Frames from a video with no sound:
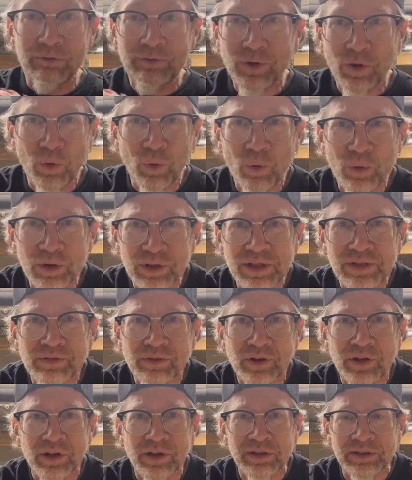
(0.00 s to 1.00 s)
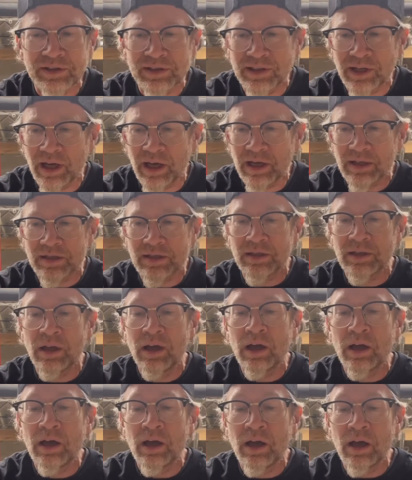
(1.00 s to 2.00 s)
course, for goodness sakes.
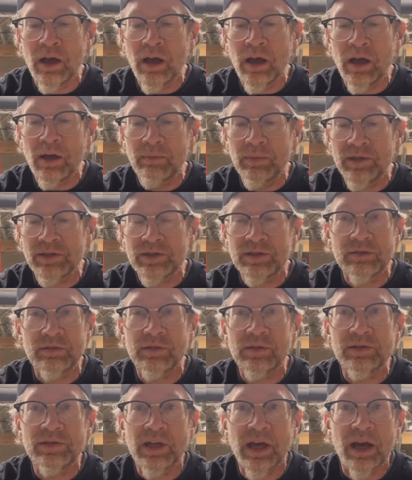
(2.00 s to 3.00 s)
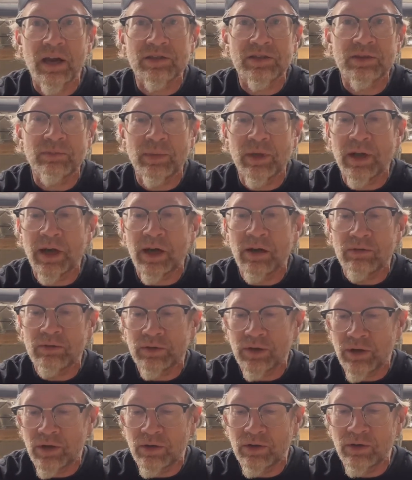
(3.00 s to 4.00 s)
These cows have been out, you
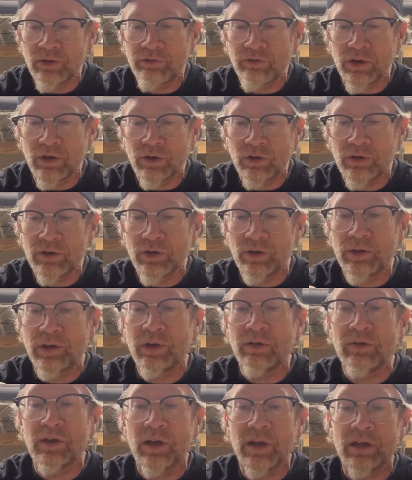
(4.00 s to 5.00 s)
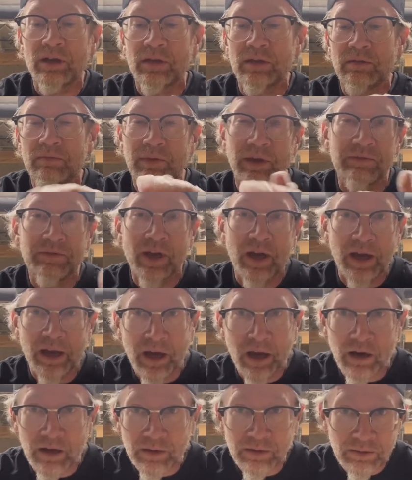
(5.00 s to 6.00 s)
know, in the field and doing their thing, and they've got
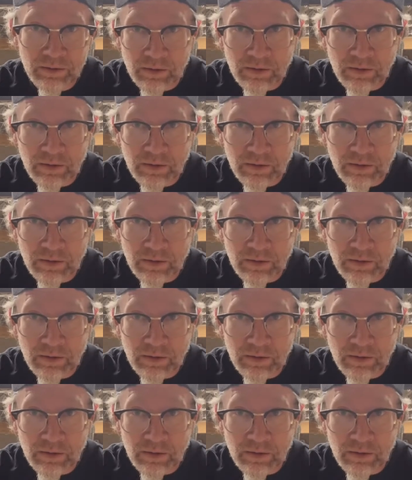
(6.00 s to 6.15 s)
hair